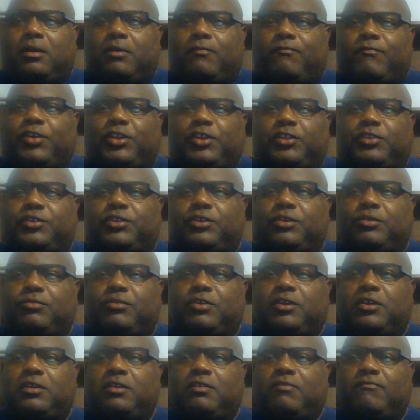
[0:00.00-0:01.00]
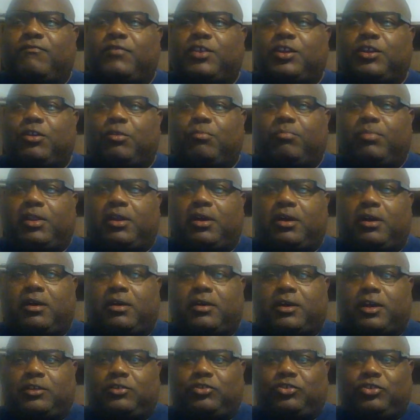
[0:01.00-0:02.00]
For the theory video
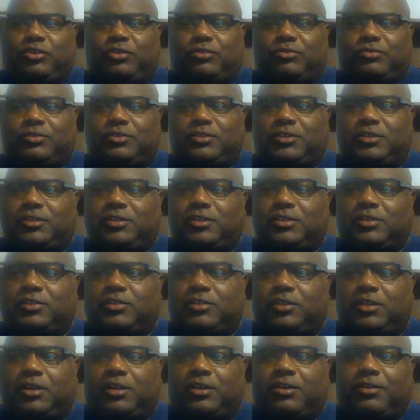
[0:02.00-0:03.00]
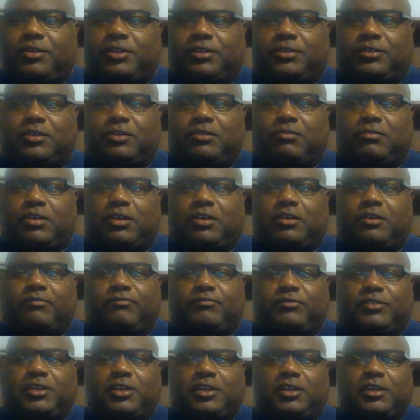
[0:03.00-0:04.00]
blog, I chose the distant learning theory
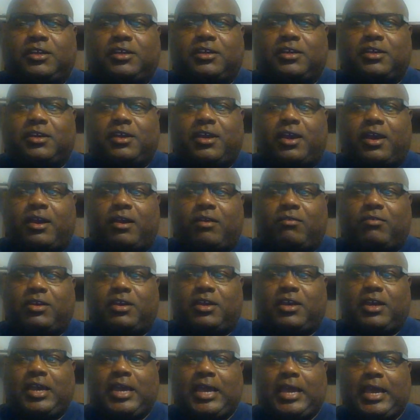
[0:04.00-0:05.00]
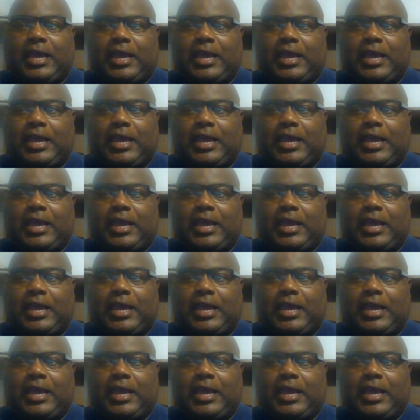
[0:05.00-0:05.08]
of Dick, Carey,